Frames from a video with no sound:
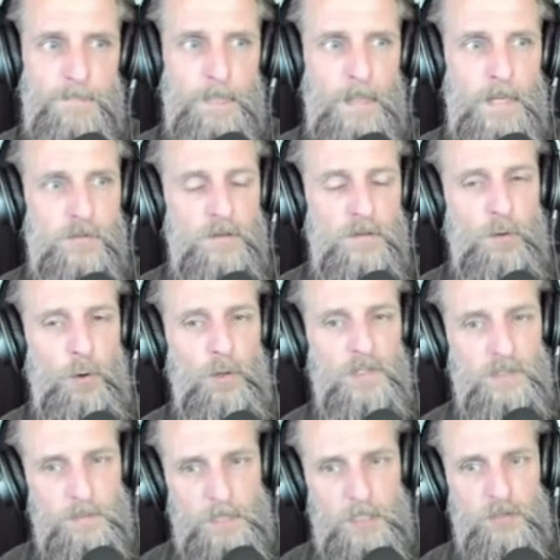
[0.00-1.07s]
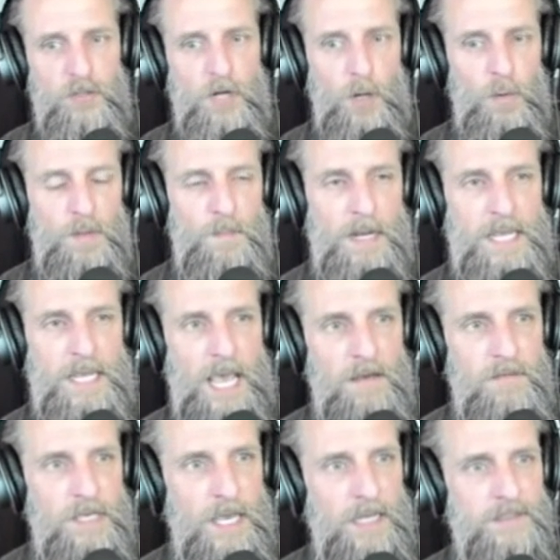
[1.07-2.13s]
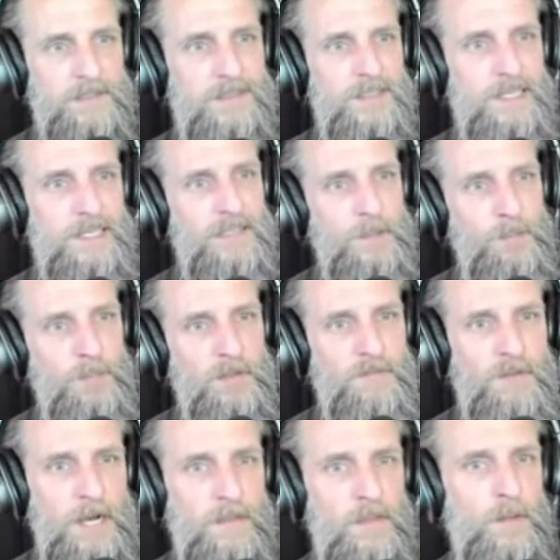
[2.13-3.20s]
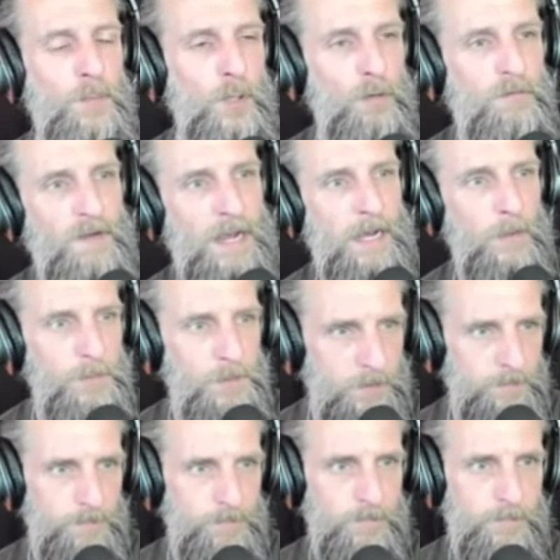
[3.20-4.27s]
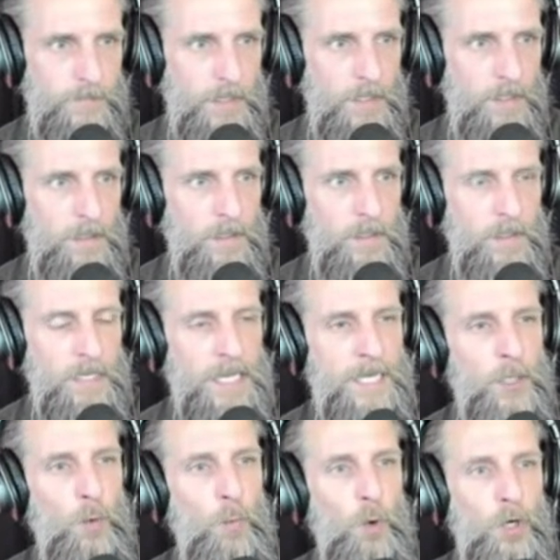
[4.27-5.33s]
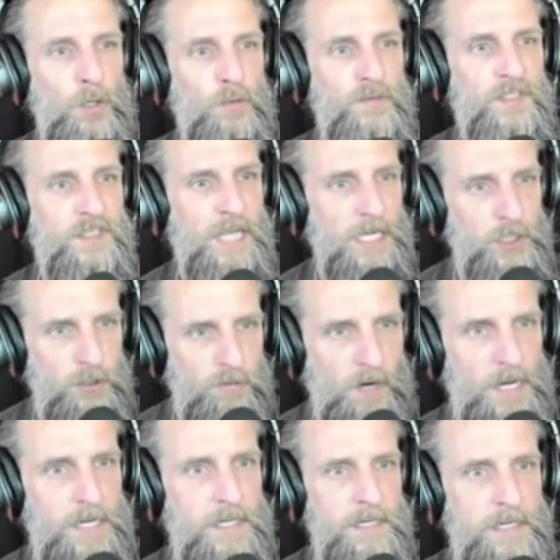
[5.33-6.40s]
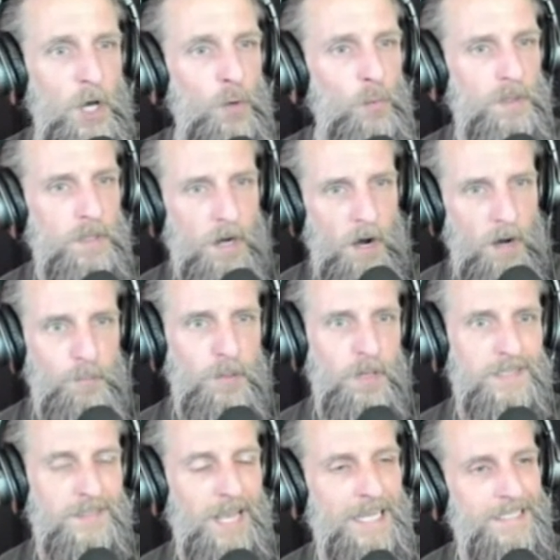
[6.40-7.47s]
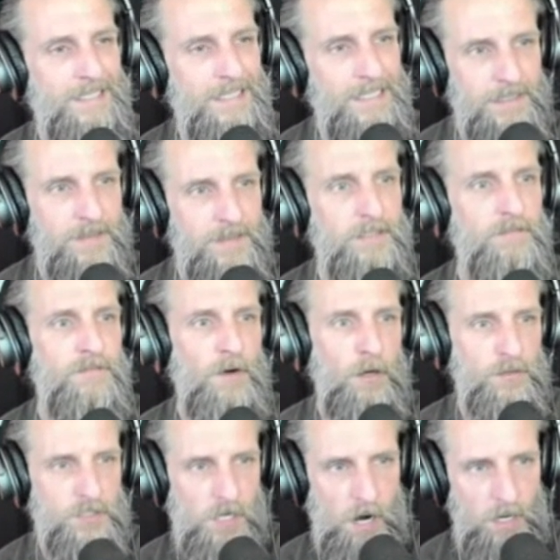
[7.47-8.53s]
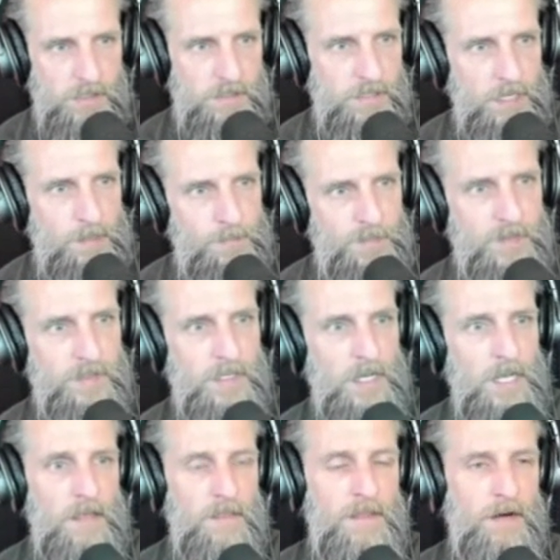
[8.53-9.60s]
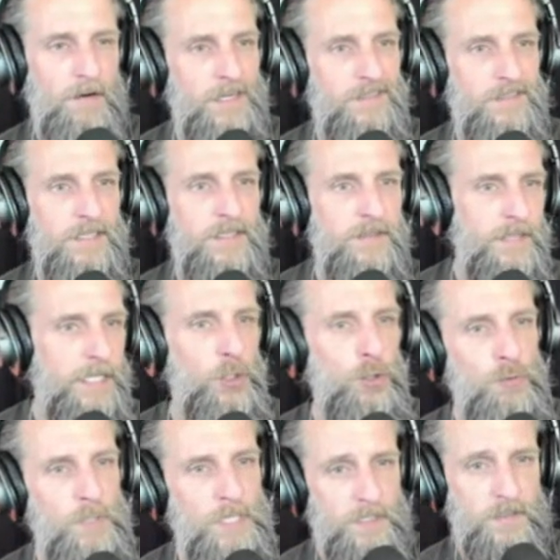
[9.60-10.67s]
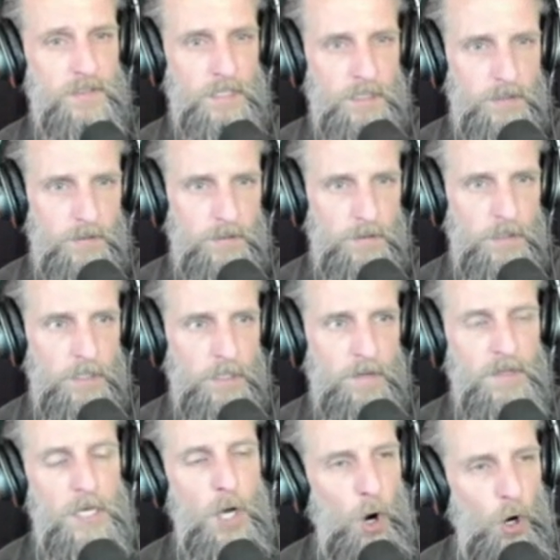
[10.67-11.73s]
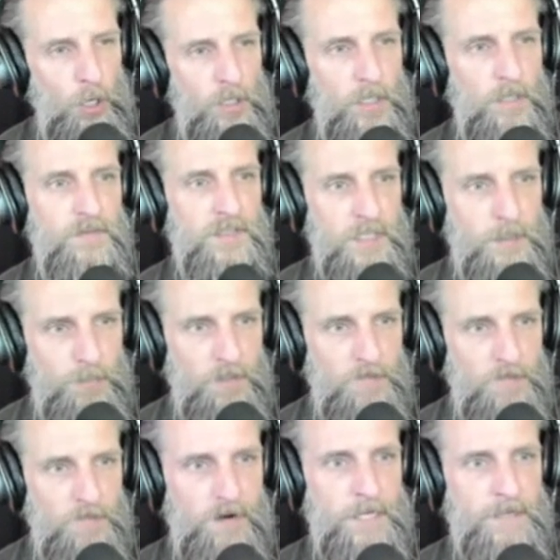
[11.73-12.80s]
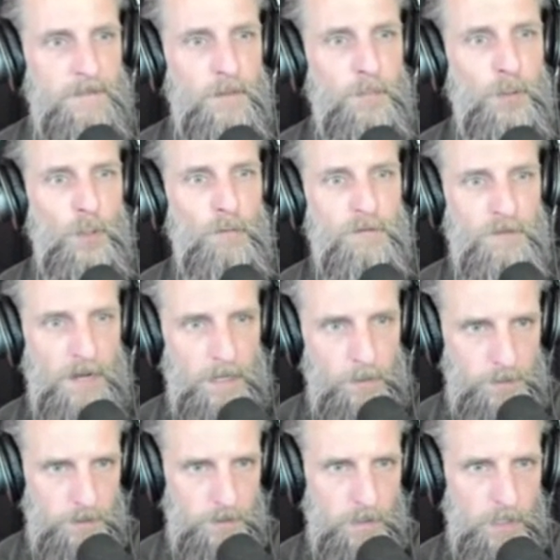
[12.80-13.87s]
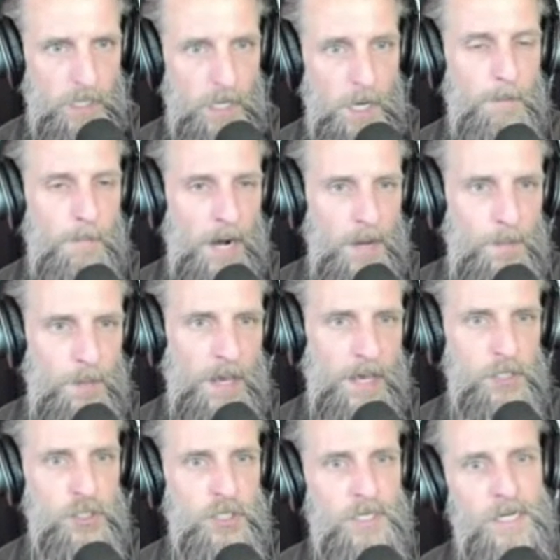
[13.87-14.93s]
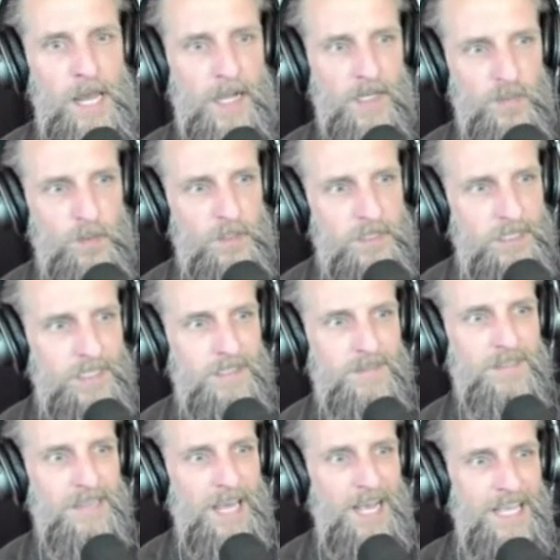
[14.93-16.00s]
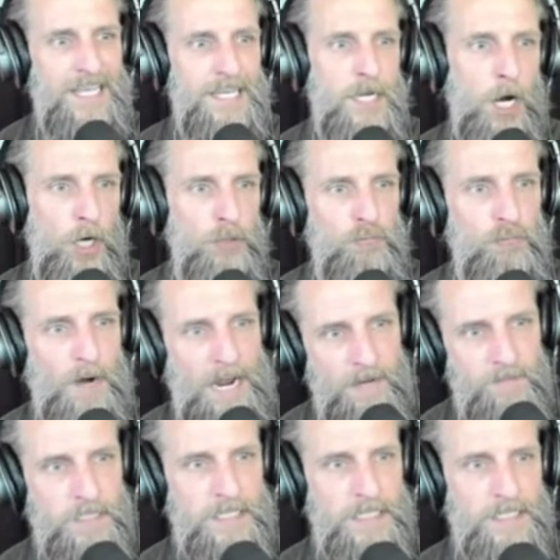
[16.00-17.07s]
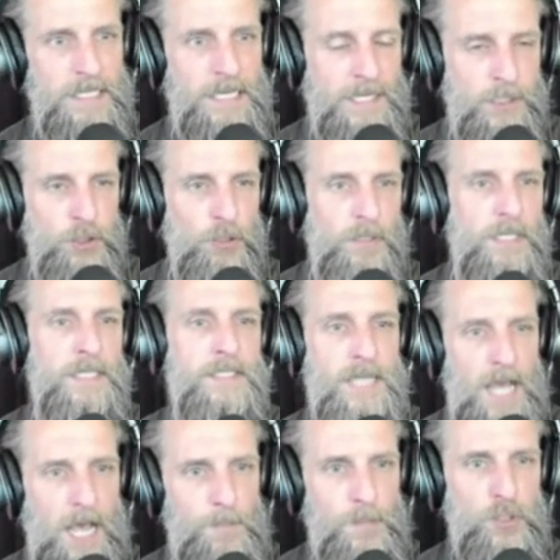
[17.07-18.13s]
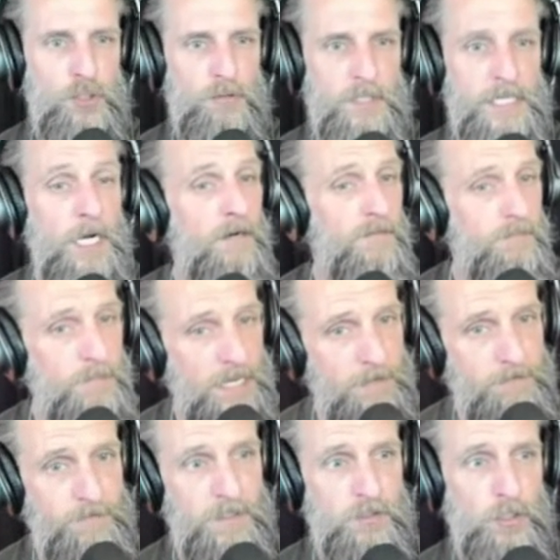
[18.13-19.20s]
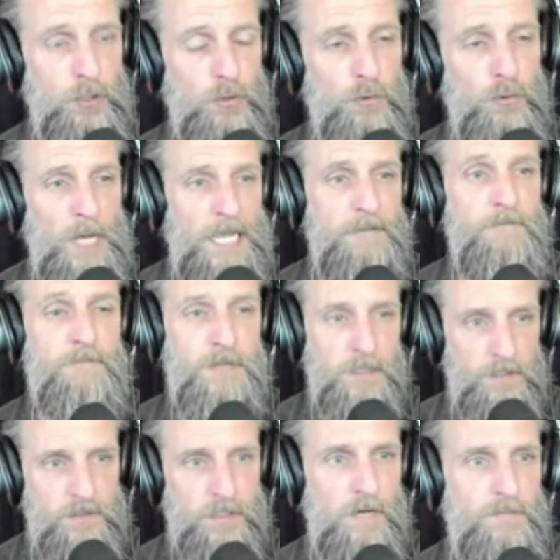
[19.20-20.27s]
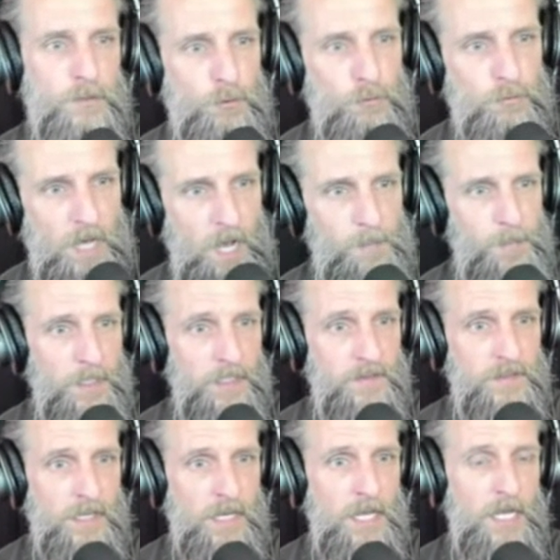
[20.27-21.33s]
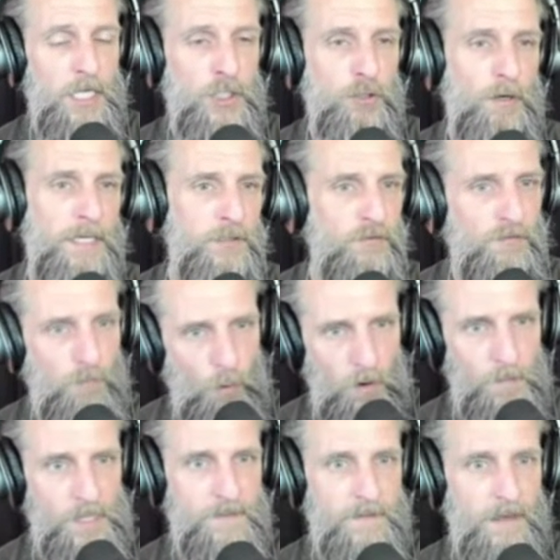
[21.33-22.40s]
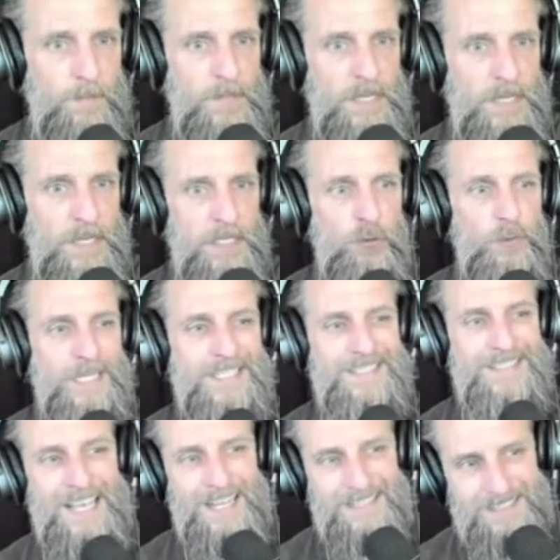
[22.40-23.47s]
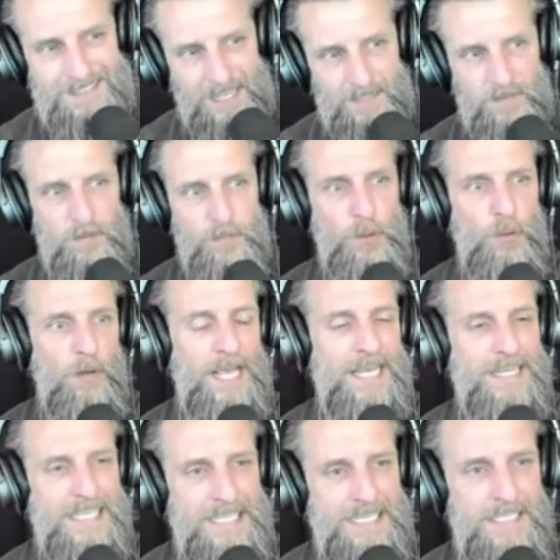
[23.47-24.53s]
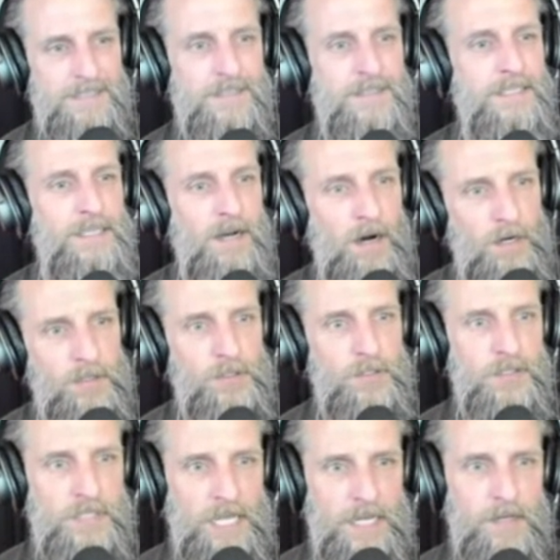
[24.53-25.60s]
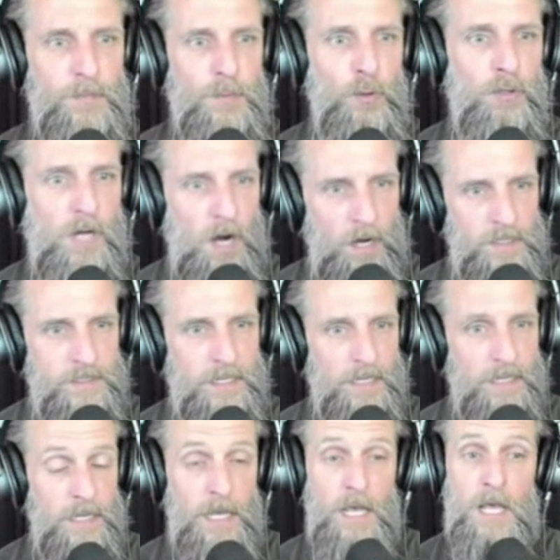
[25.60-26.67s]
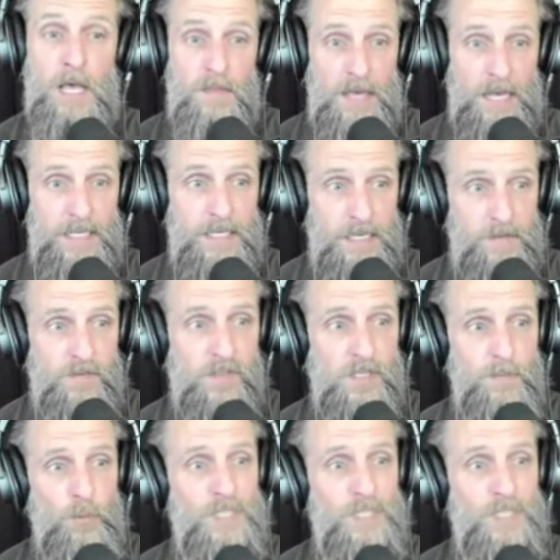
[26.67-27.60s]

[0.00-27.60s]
So, of course, I'm going to start with my caveats. Simplify the profound. In a world saturated with complex ideas and false concepts, there exists a unique skill the art of simplifying the profound. My passion and expertise lie in unraveling the intricate tapestry of metaphysical and philosophical topics, transforming them into accessible and easily understandable content that gives someone